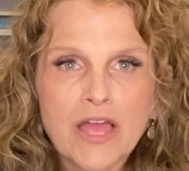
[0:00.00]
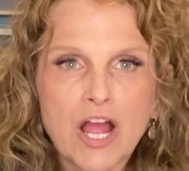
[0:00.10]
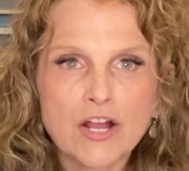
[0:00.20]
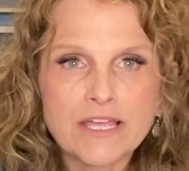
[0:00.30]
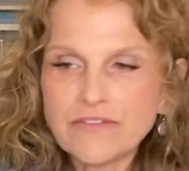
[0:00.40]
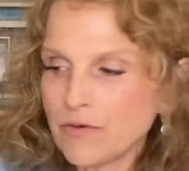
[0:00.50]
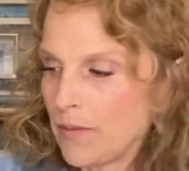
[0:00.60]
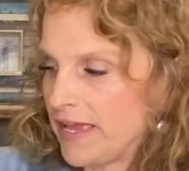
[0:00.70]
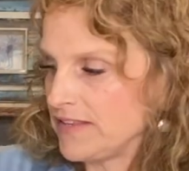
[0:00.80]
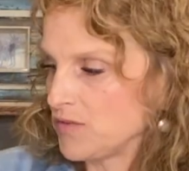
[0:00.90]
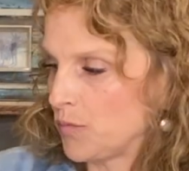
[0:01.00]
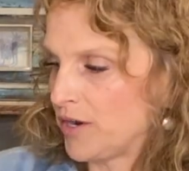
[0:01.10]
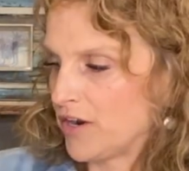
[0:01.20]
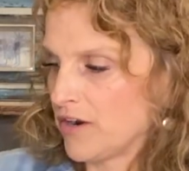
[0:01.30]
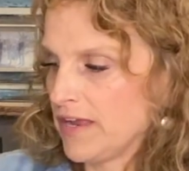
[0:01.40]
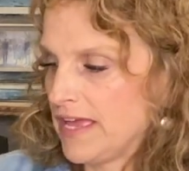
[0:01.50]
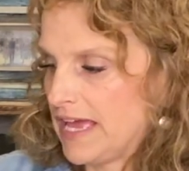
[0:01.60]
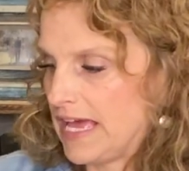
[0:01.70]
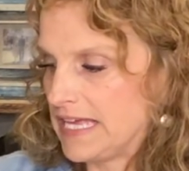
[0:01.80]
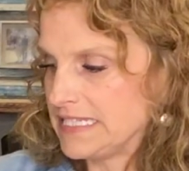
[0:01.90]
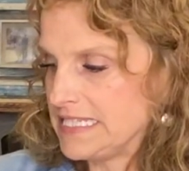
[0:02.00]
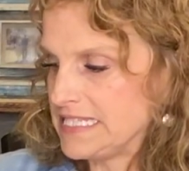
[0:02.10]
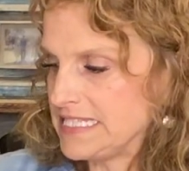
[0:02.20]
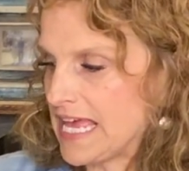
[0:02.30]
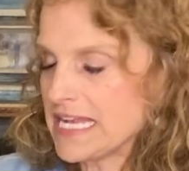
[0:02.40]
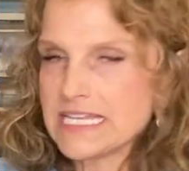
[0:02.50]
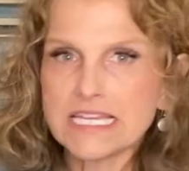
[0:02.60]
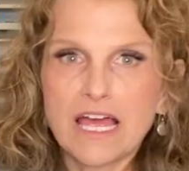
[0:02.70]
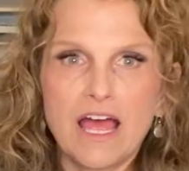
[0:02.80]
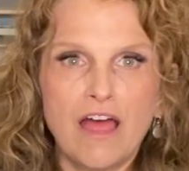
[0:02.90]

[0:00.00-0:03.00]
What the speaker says: our giveaways were a set